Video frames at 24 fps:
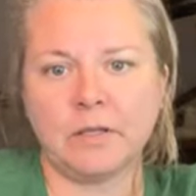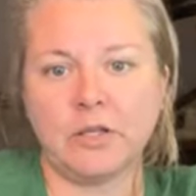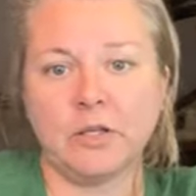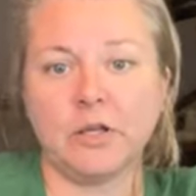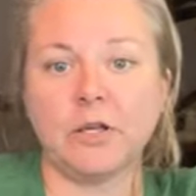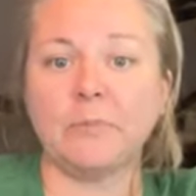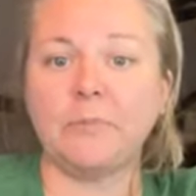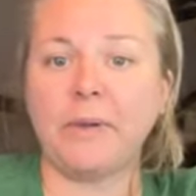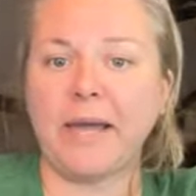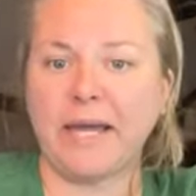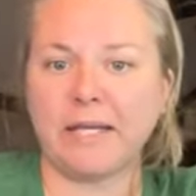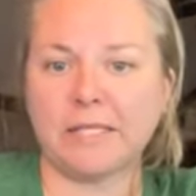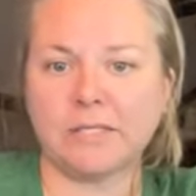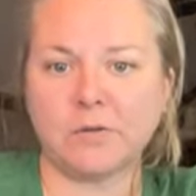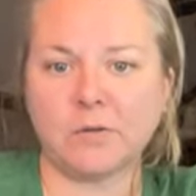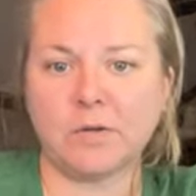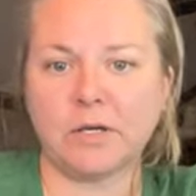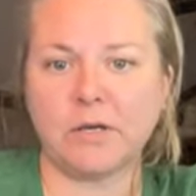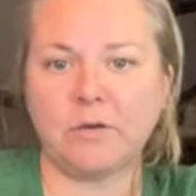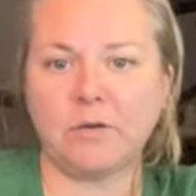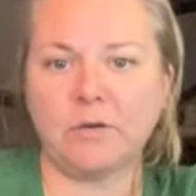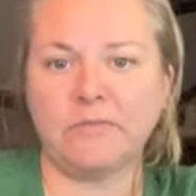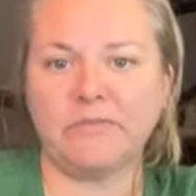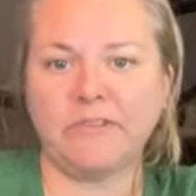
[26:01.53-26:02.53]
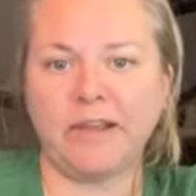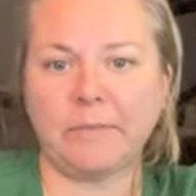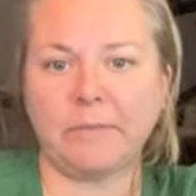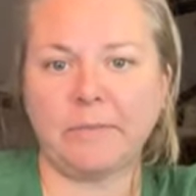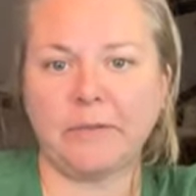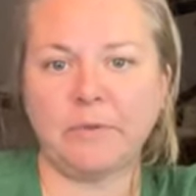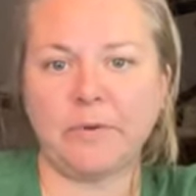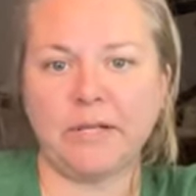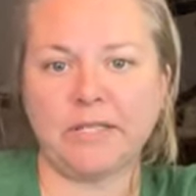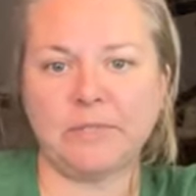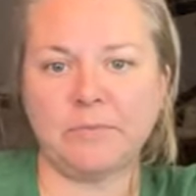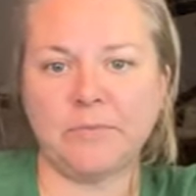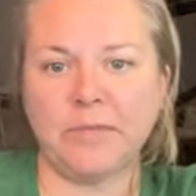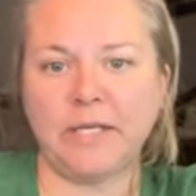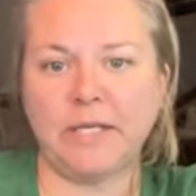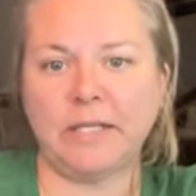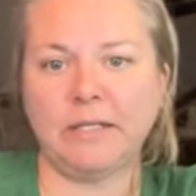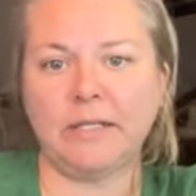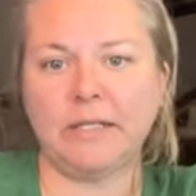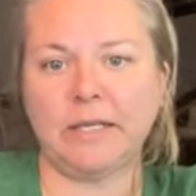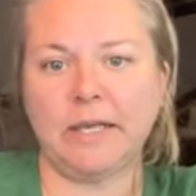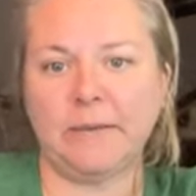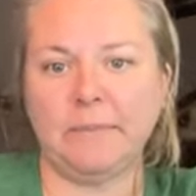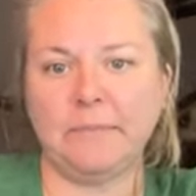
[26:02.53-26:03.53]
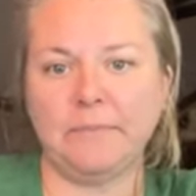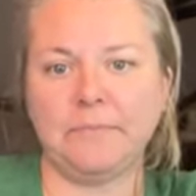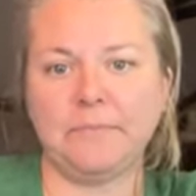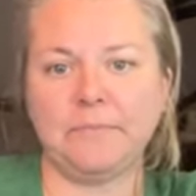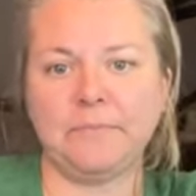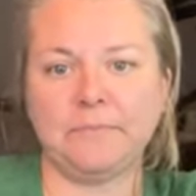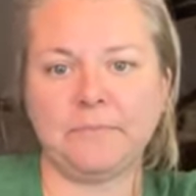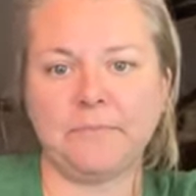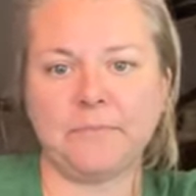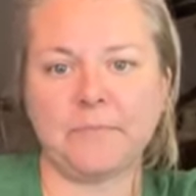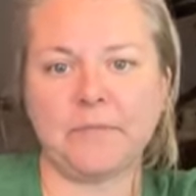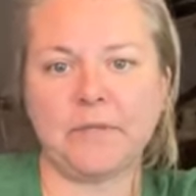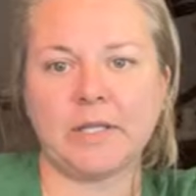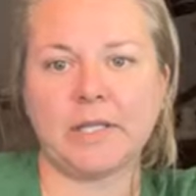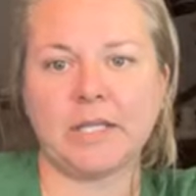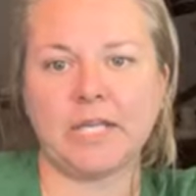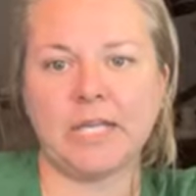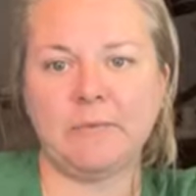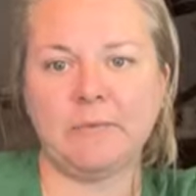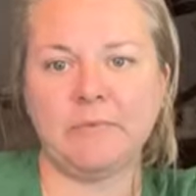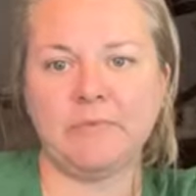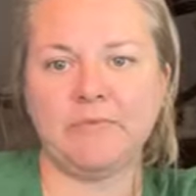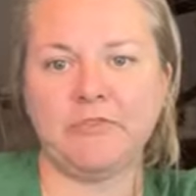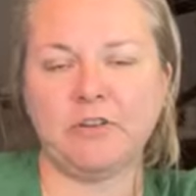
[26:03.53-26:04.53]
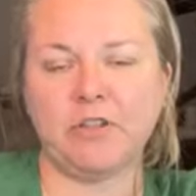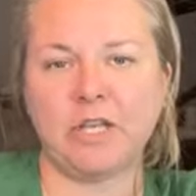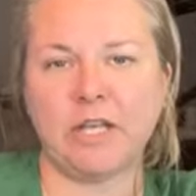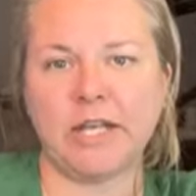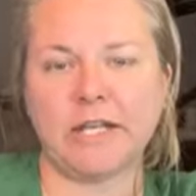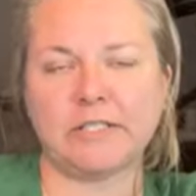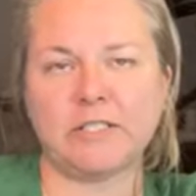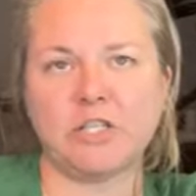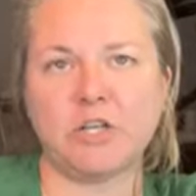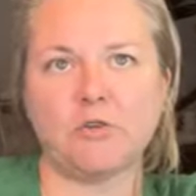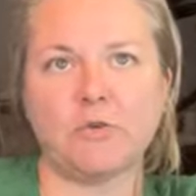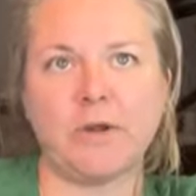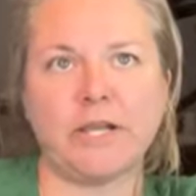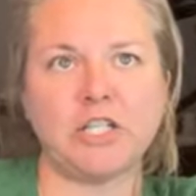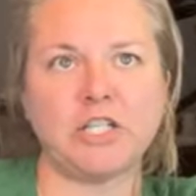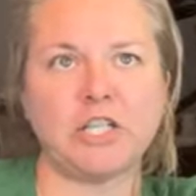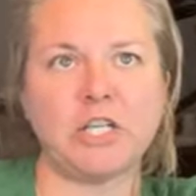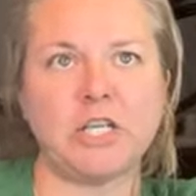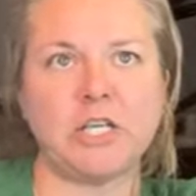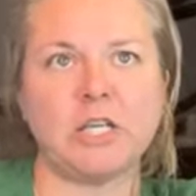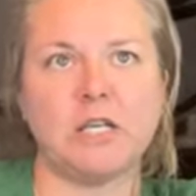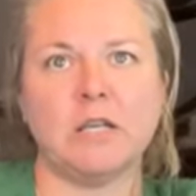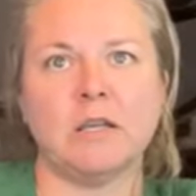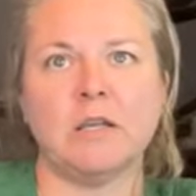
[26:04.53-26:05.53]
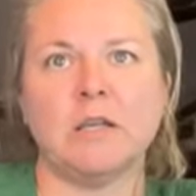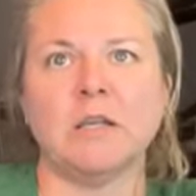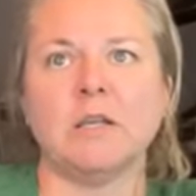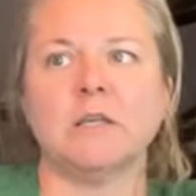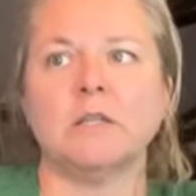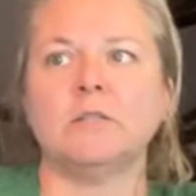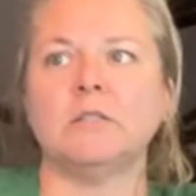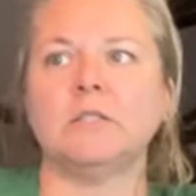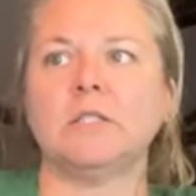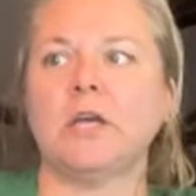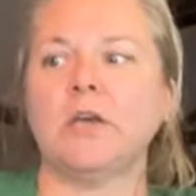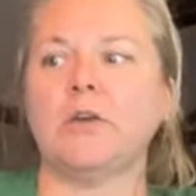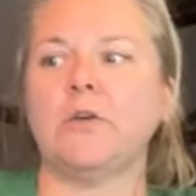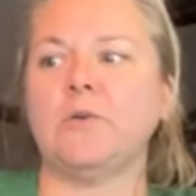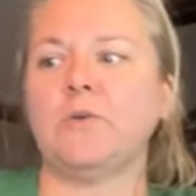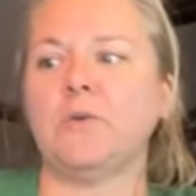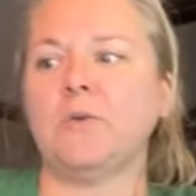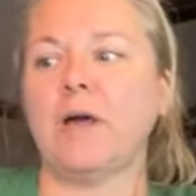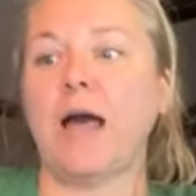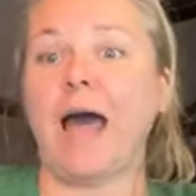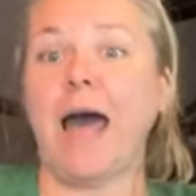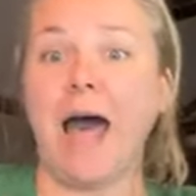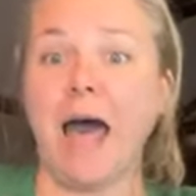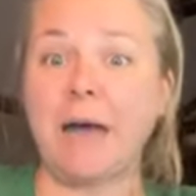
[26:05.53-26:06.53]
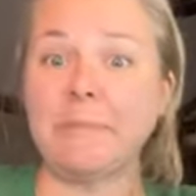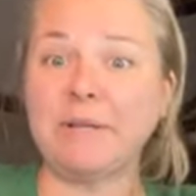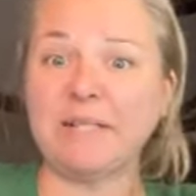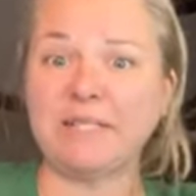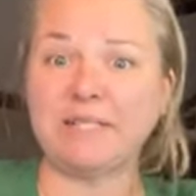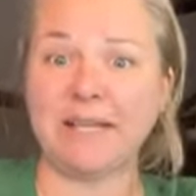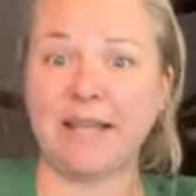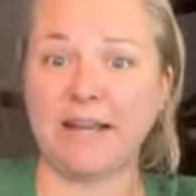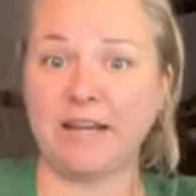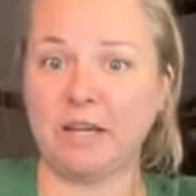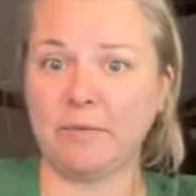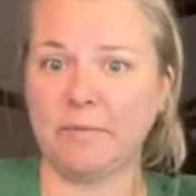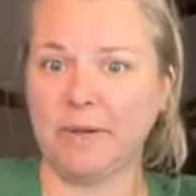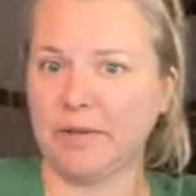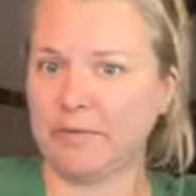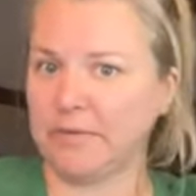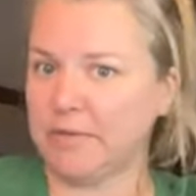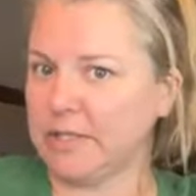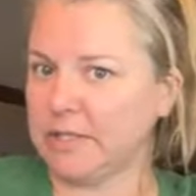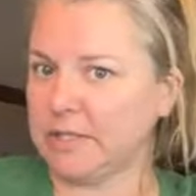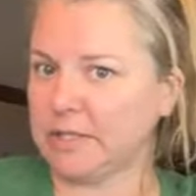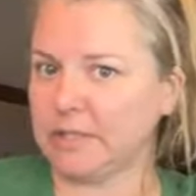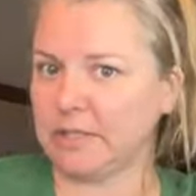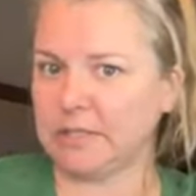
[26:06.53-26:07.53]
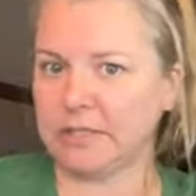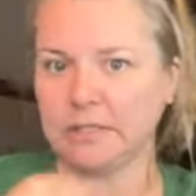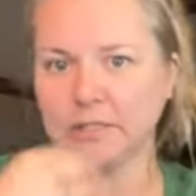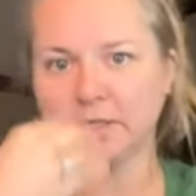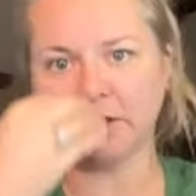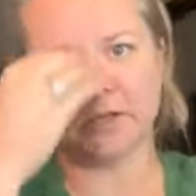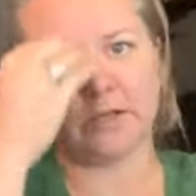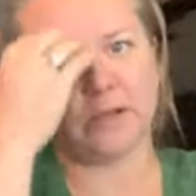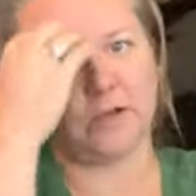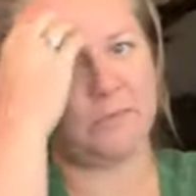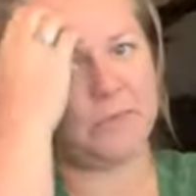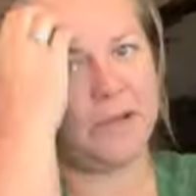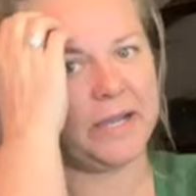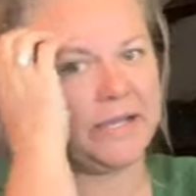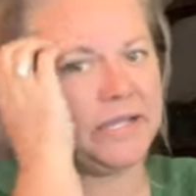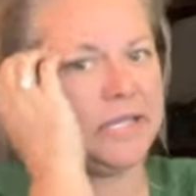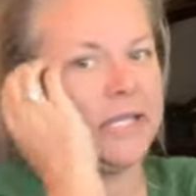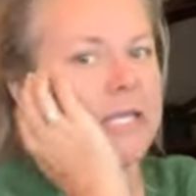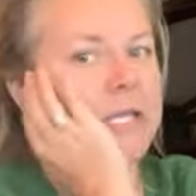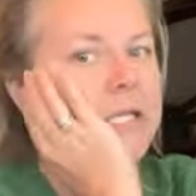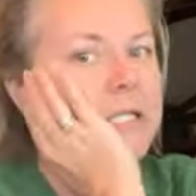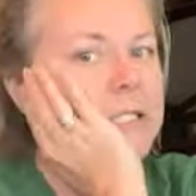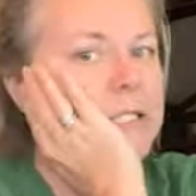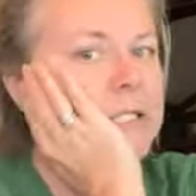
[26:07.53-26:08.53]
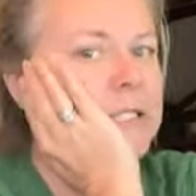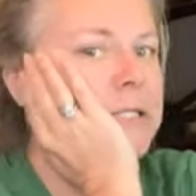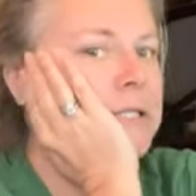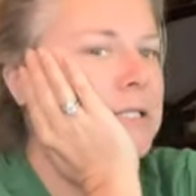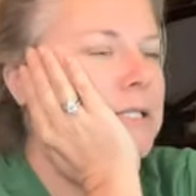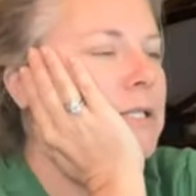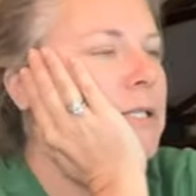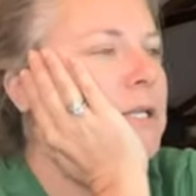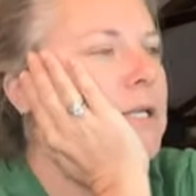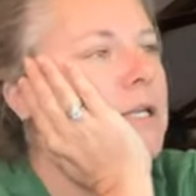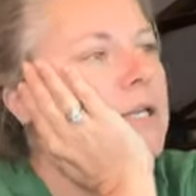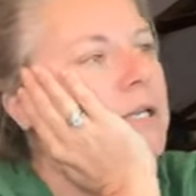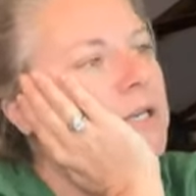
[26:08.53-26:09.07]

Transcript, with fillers: You can pass on an old family recipe. Yep. And keep them for the next generation. So I'm excited about this because, you know, my kids,